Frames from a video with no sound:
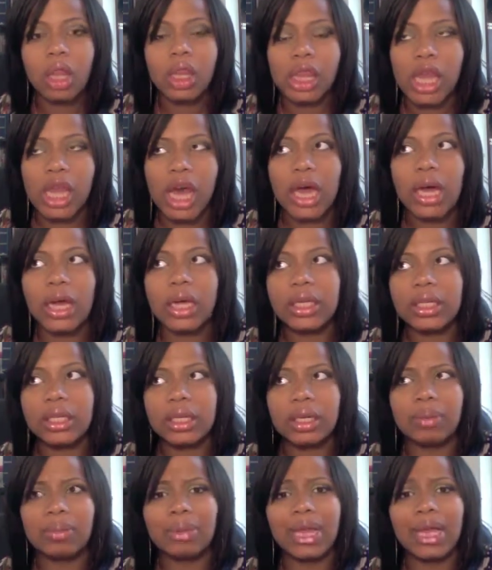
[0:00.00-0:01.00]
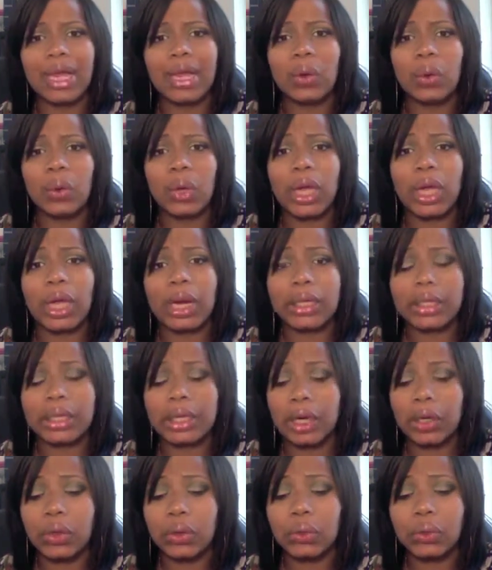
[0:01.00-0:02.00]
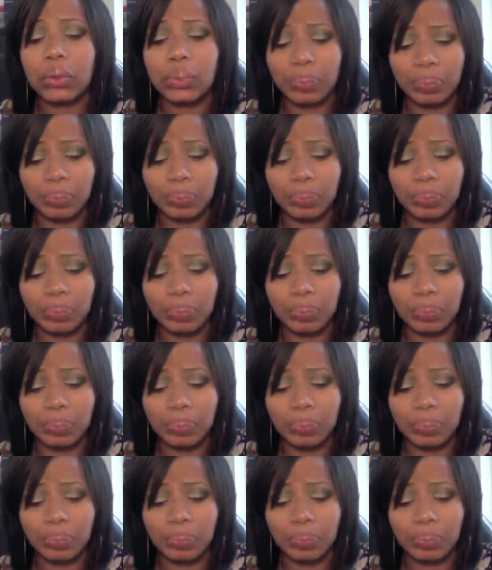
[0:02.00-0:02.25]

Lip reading: lines, and I'm like, okay, that's not cool.